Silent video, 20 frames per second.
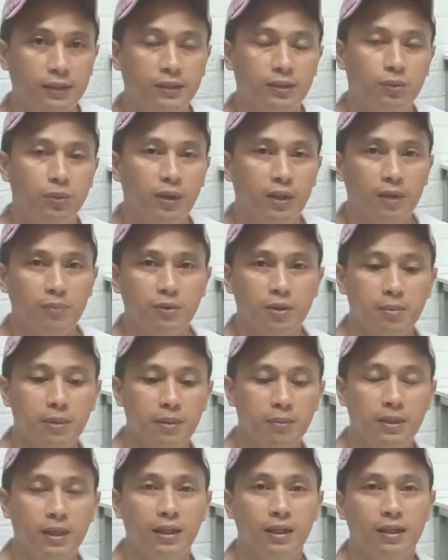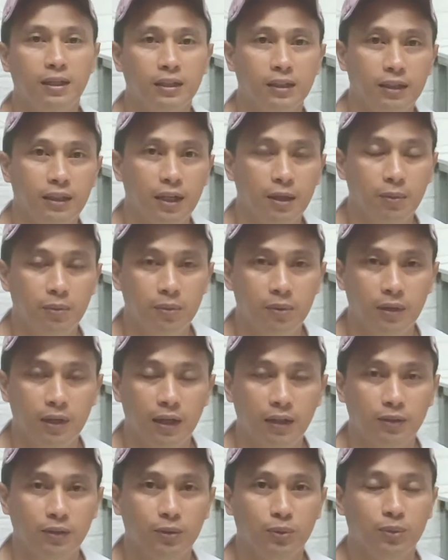welcome to my vlog. I would
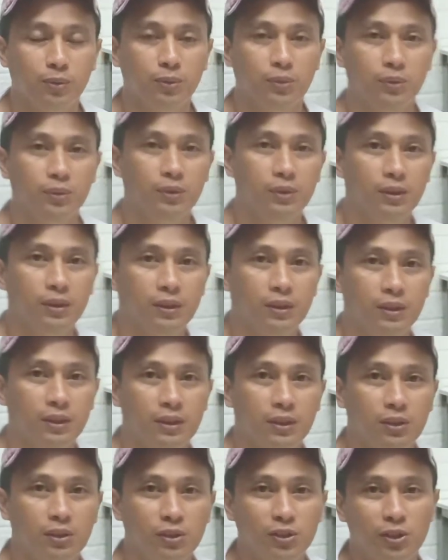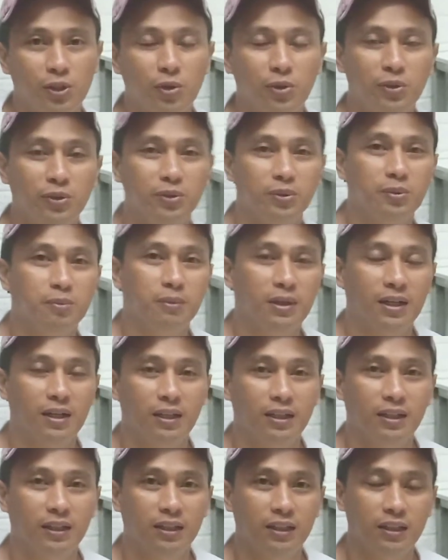like to show you my
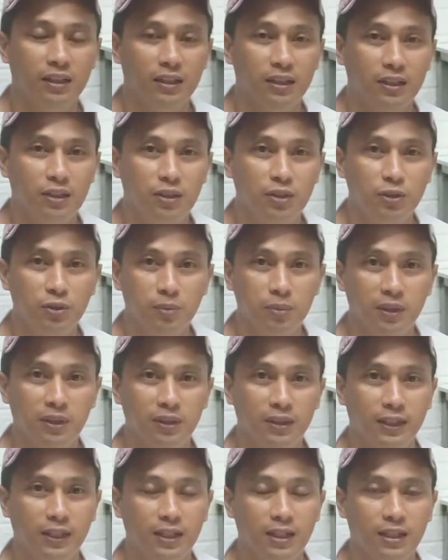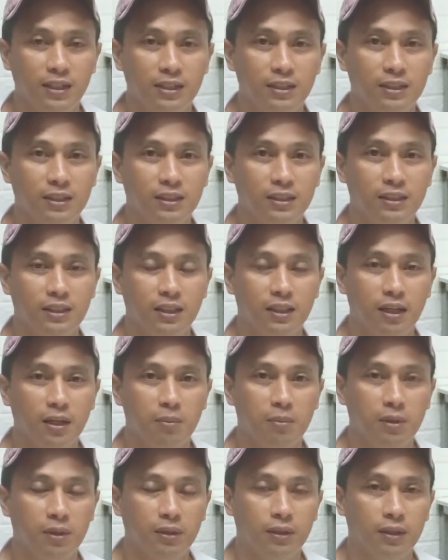new materials that I
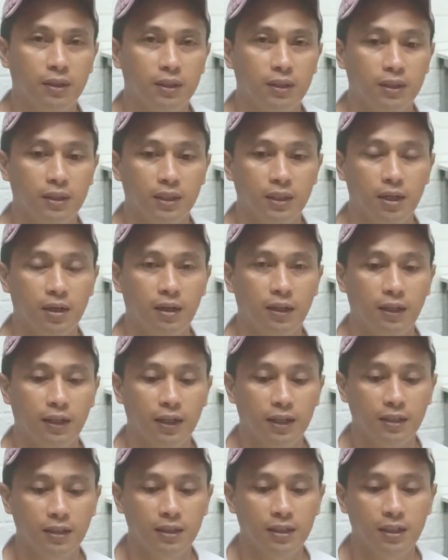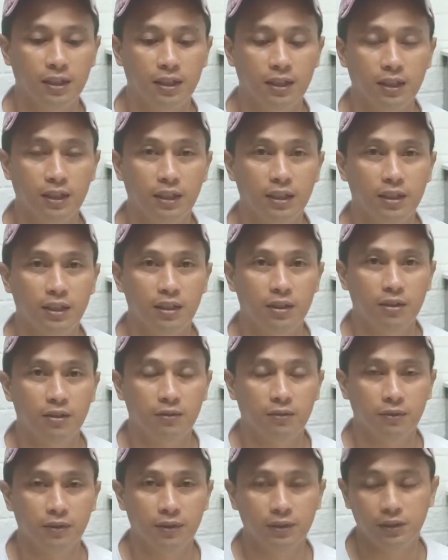bought in Heartland.
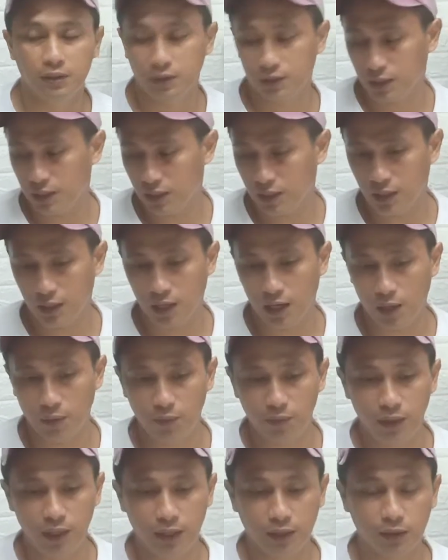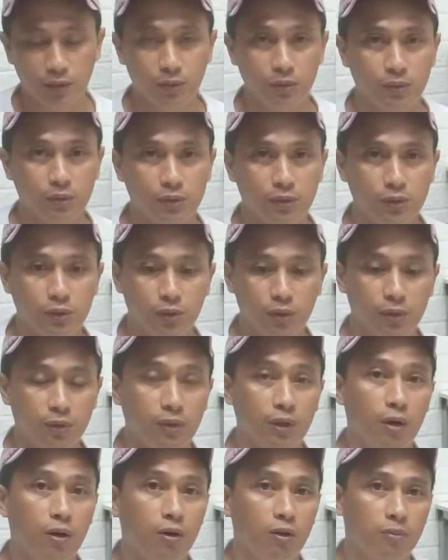First, I would like to show you
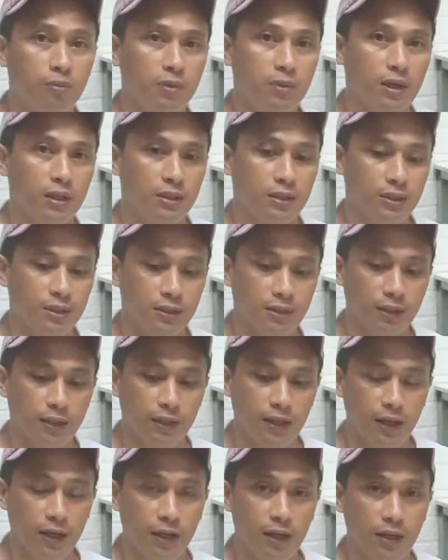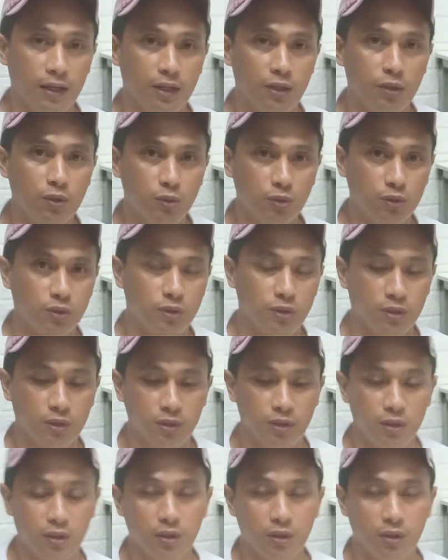the old brushes that I use.